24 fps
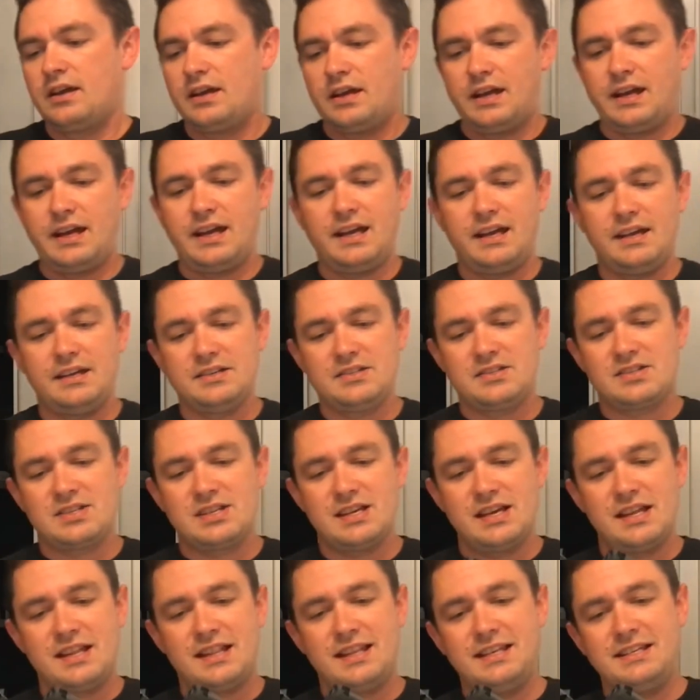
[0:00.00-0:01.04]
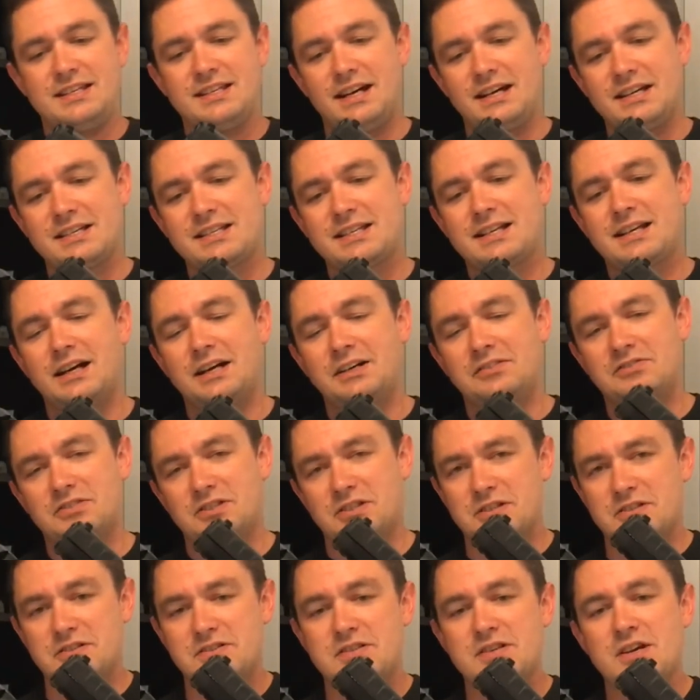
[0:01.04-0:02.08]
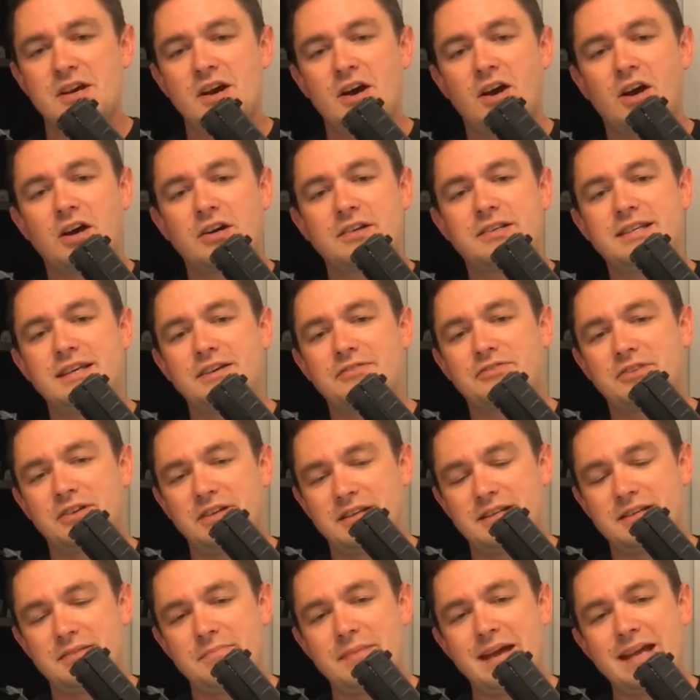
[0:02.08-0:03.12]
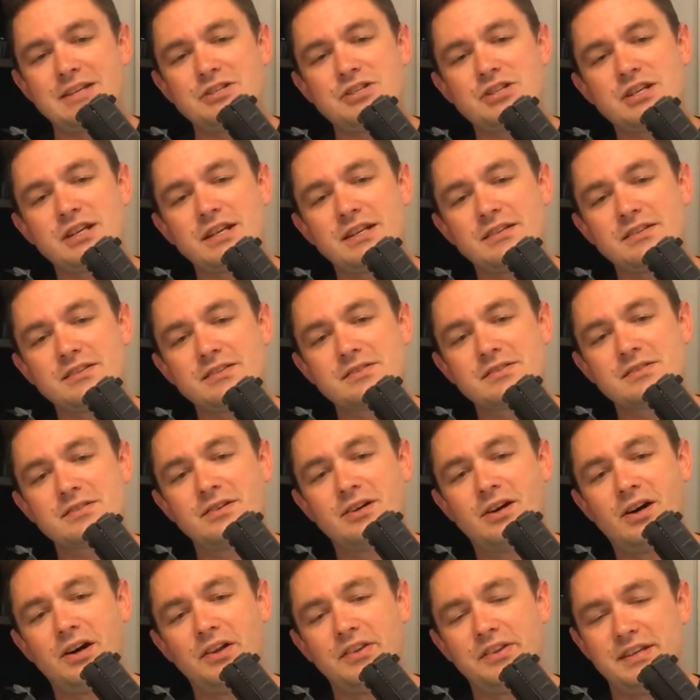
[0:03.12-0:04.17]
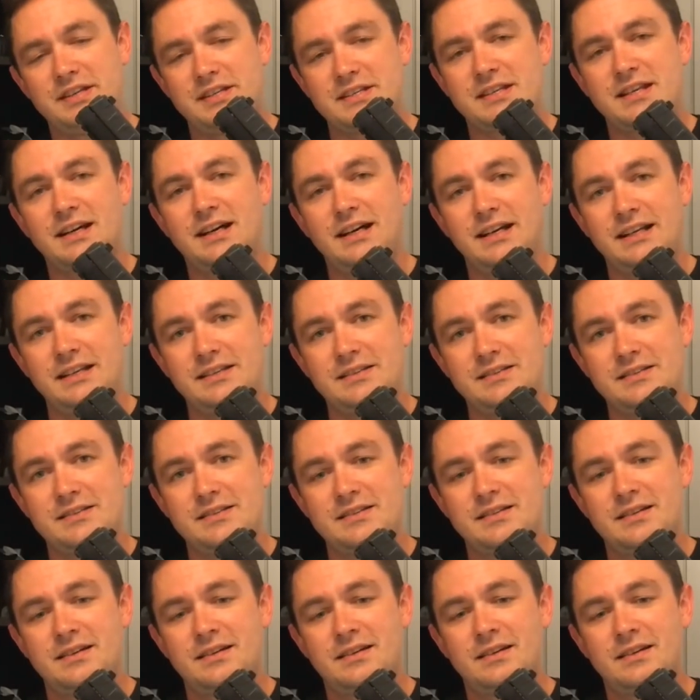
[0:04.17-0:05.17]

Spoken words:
is the dust covers are different dimensions on these guns.